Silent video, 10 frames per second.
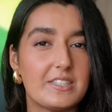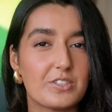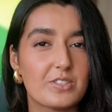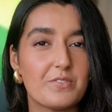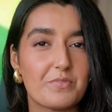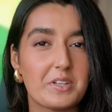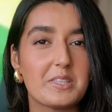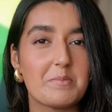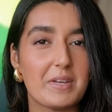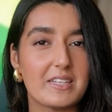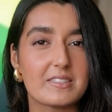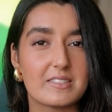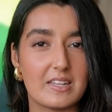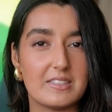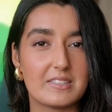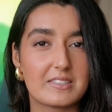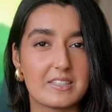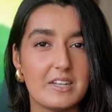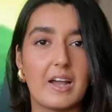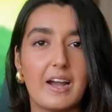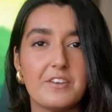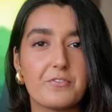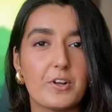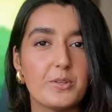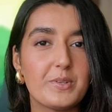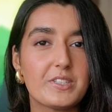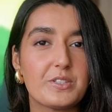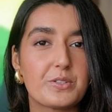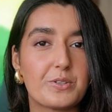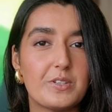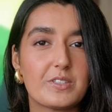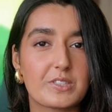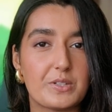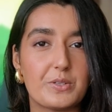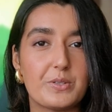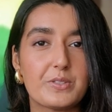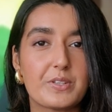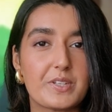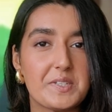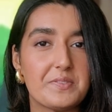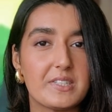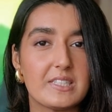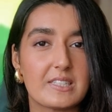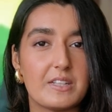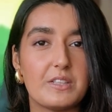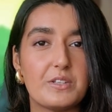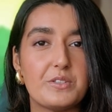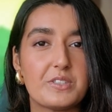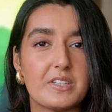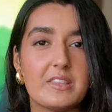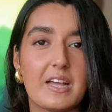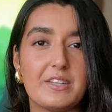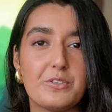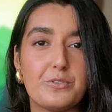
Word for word: It doesn't really make sense. And following tutorials also gives this illusion that you